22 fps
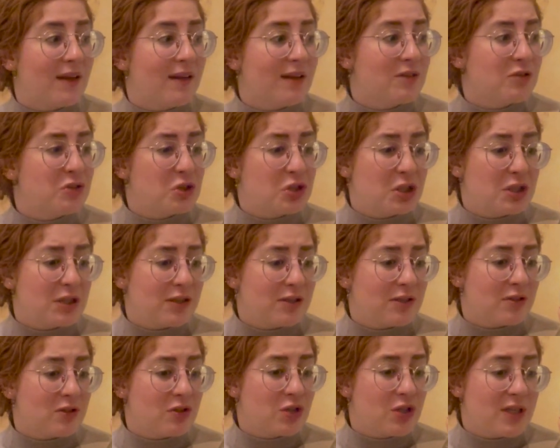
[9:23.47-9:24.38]

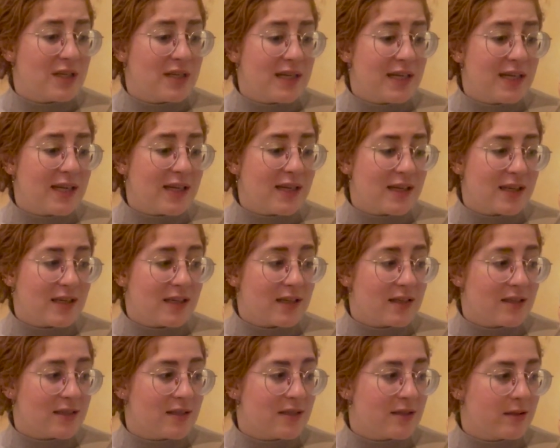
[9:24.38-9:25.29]
She
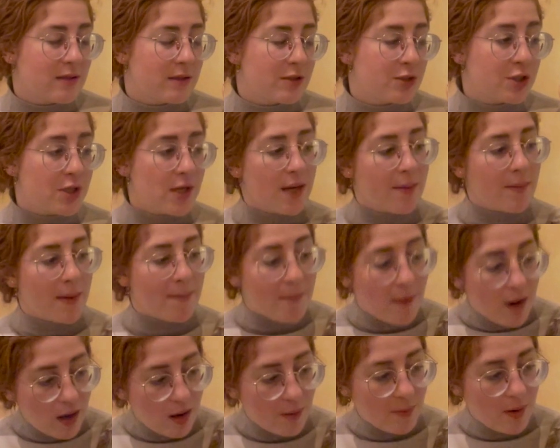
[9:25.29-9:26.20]
and my
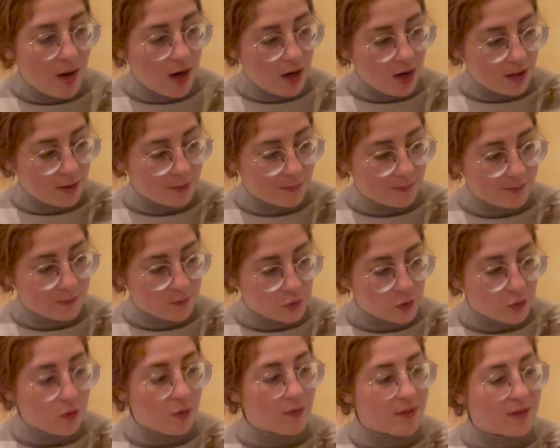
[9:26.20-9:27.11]
mom are
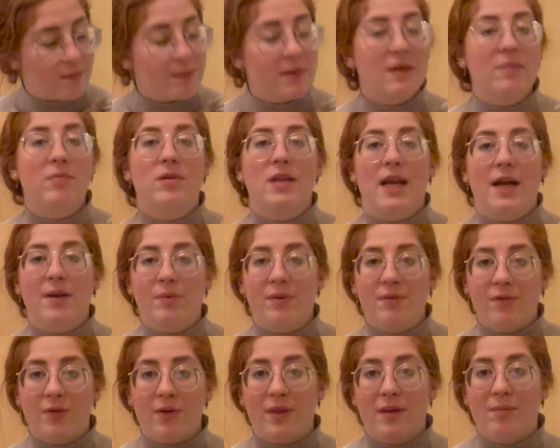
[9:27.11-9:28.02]
two of the people that I
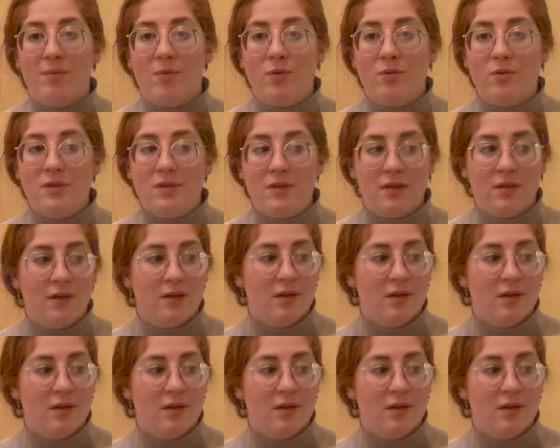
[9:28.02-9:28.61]
refer the most